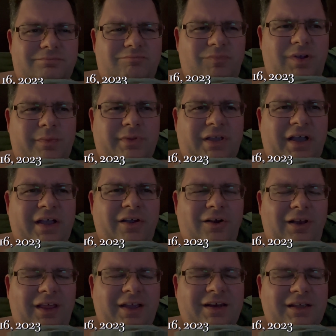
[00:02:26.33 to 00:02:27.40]
Probably the
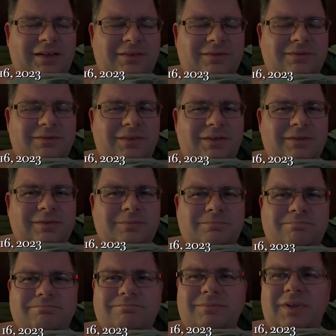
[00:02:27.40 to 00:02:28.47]
IR lighting.
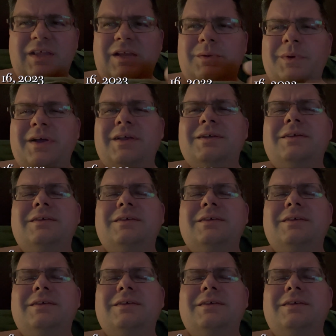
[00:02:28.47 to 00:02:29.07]
Anyway.